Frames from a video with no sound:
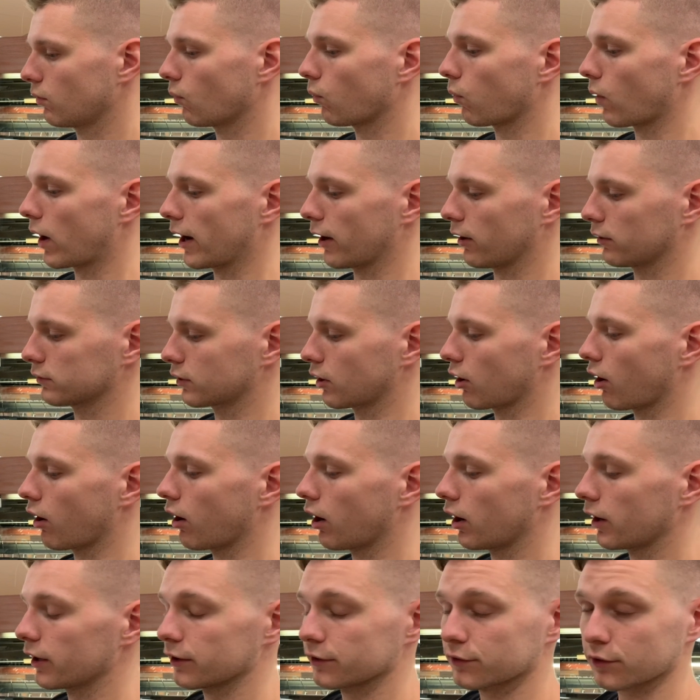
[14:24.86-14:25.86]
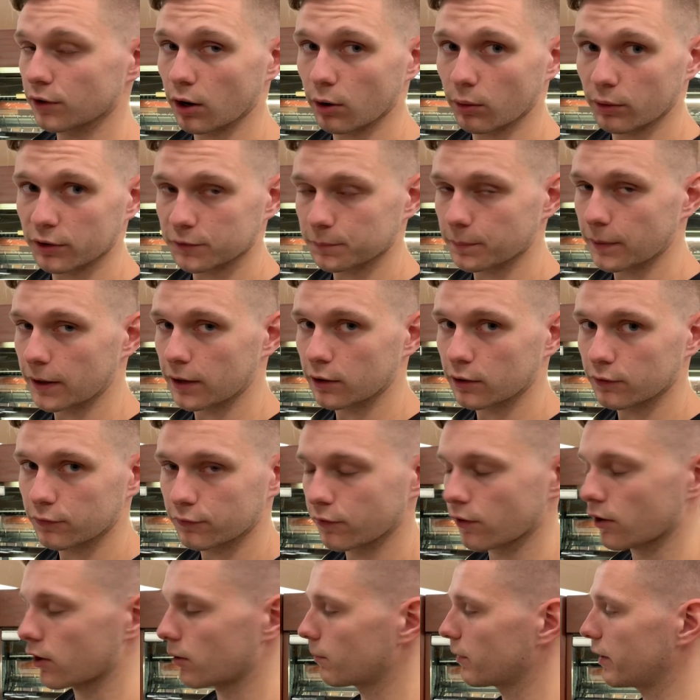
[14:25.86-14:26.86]
Wild caught is always better.
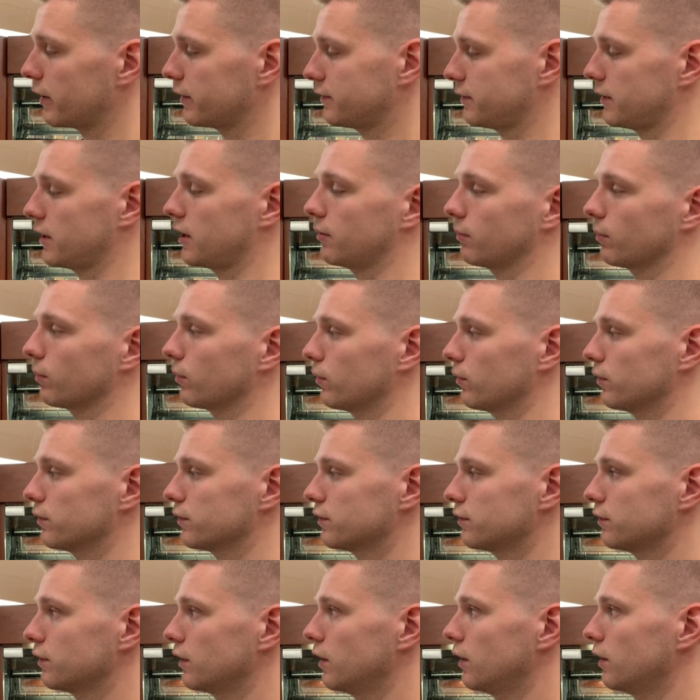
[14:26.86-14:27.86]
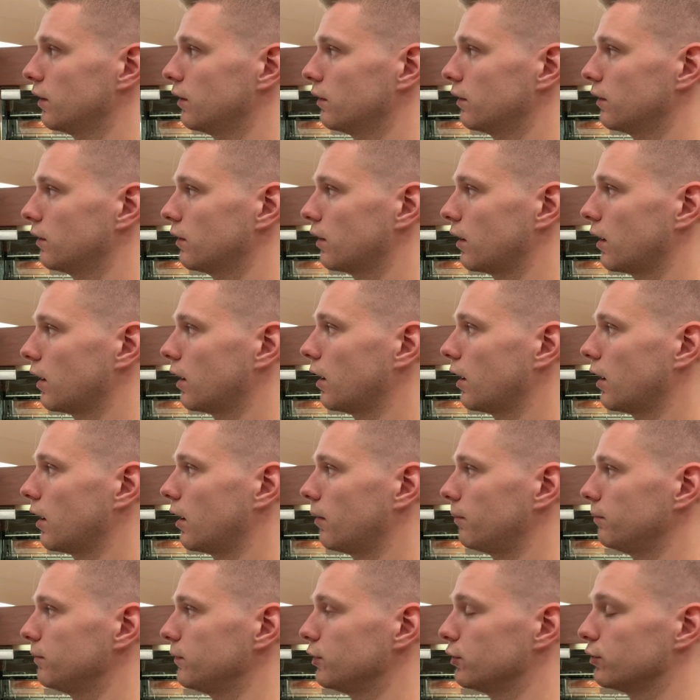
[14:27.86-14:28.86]
Farm raised animals,
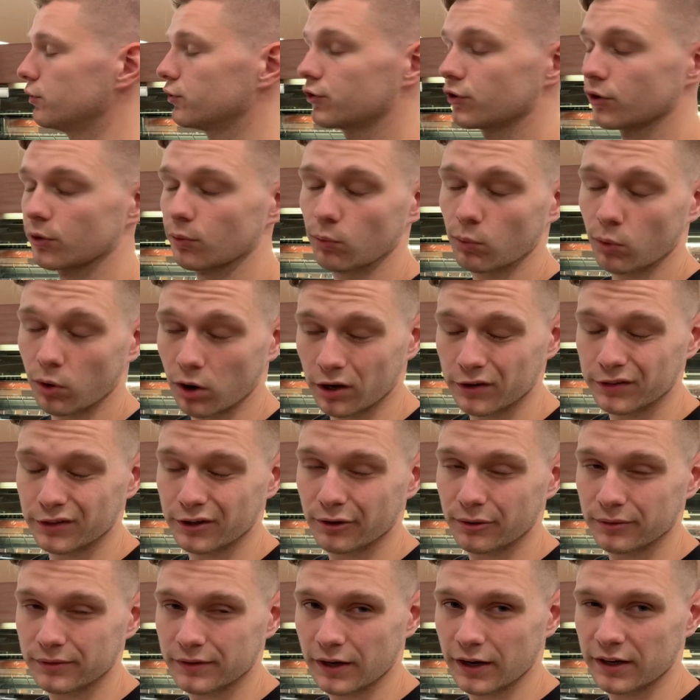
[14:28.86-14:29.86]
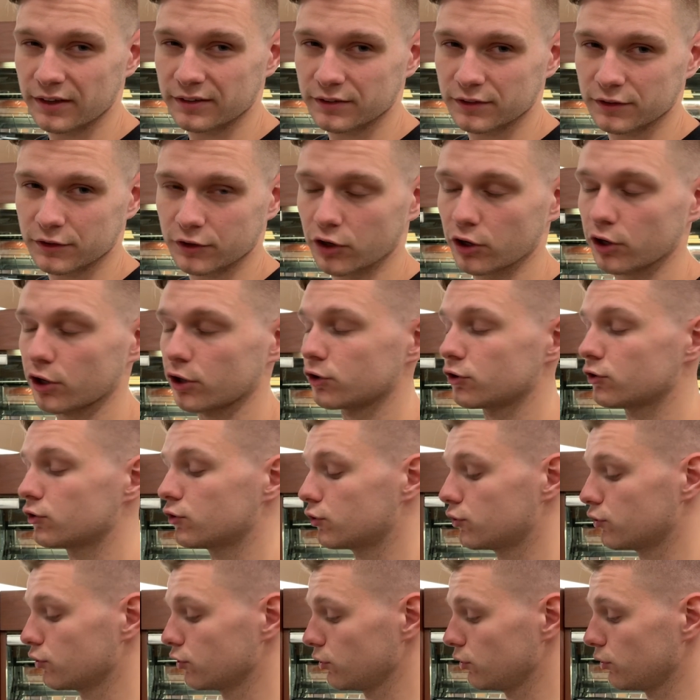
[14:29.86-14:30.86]
usually one, don't taste as good.
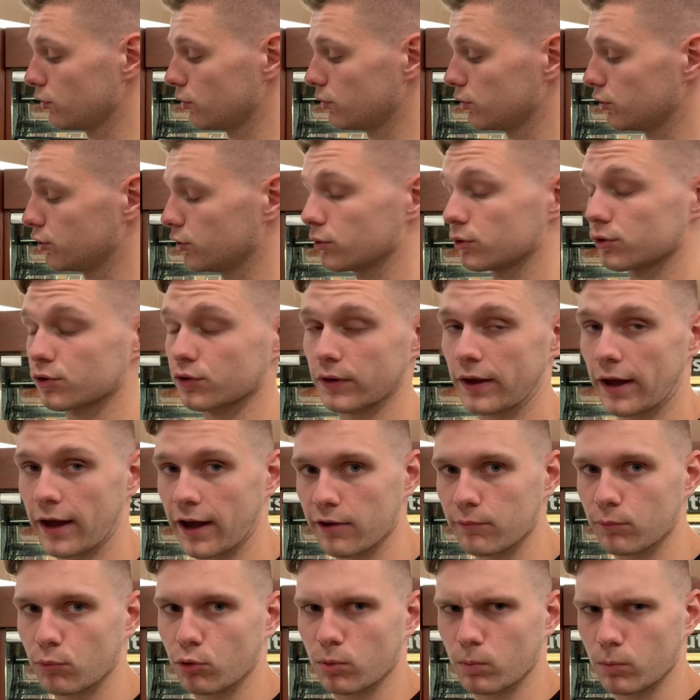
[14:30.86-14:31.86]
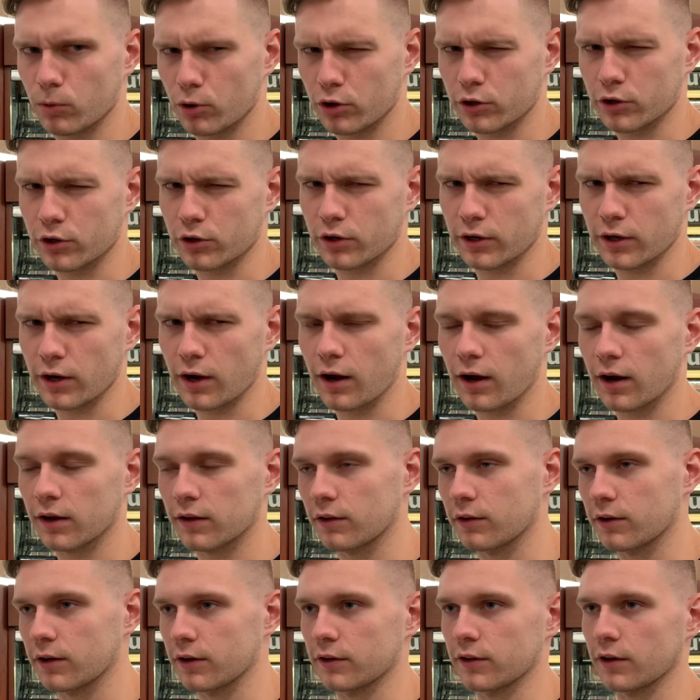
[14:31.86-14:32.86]
Two, usually have more mercury.
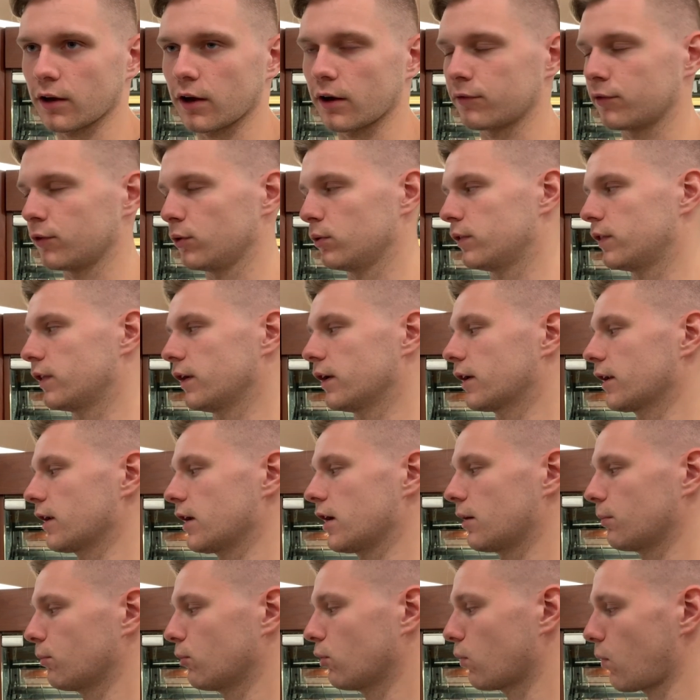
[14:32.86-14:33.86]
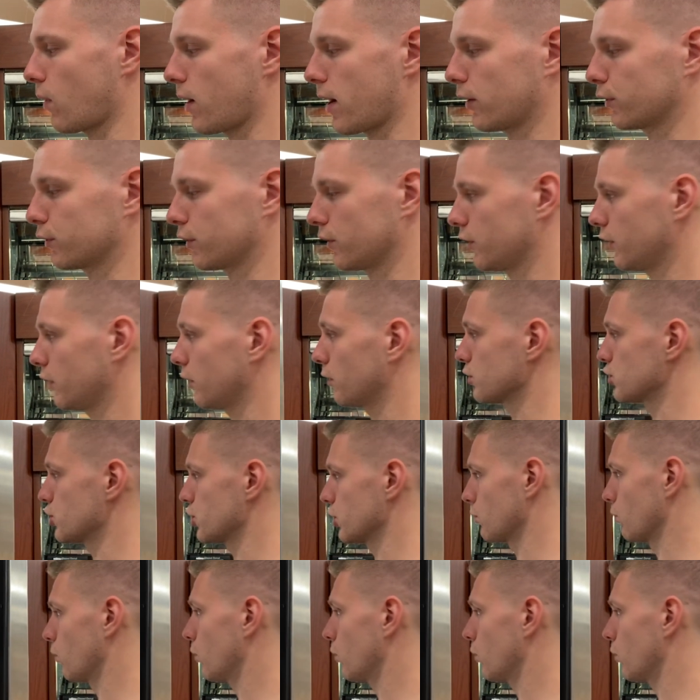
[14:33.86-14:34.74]
Oddly enough, you'd think an animal wild in the ocean